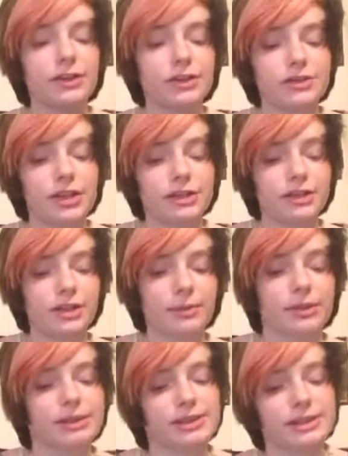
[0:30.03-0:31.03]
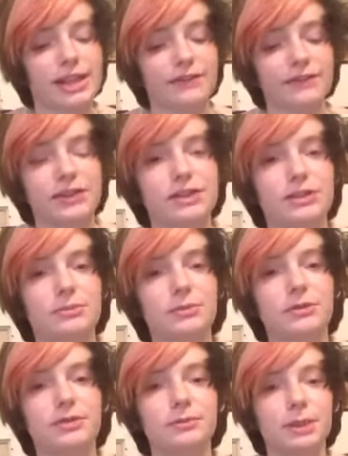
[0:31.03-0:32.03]
your gender, and what does this definition
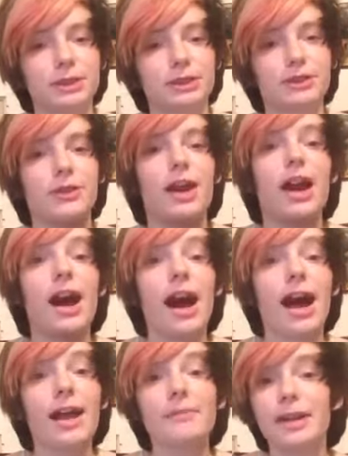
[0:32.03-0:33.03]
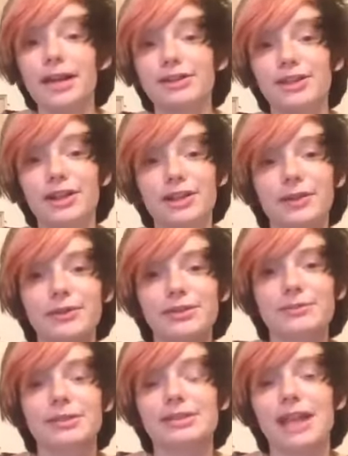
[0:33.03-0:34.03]
mean to you? I'm agender,
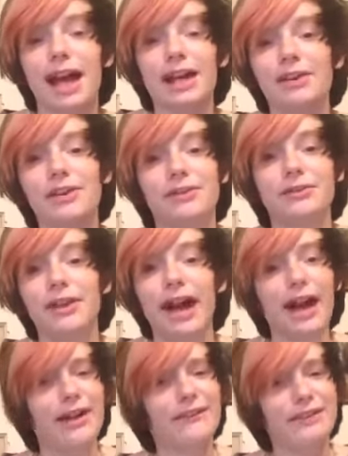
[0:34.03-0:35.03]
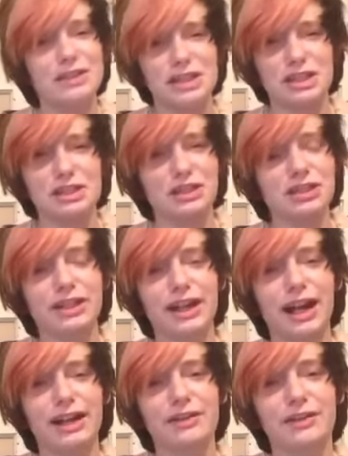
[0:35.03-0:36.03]
which means I don't have a gender. Like,
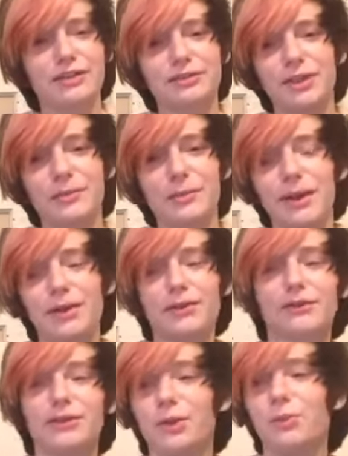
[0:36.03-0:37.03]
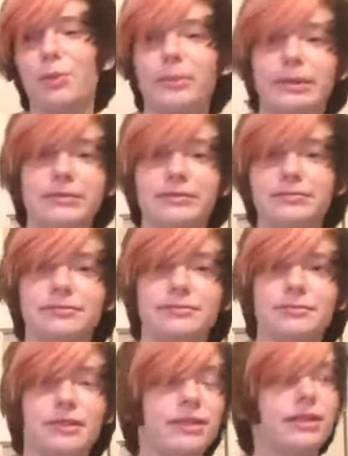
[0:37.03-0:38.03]
I don't feel woman.
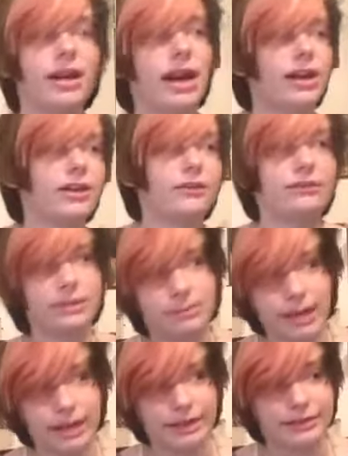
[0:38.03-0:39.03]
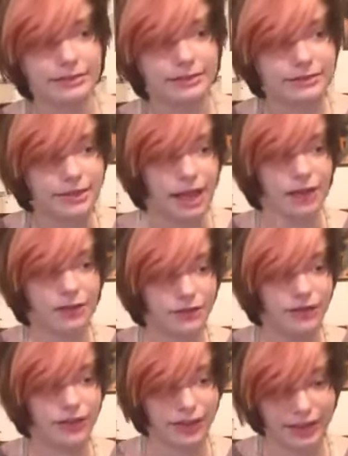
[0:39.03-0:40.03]
I don't feel man. I don't
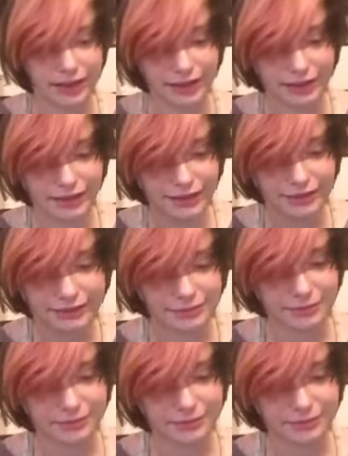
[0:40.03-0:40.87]
feel anything.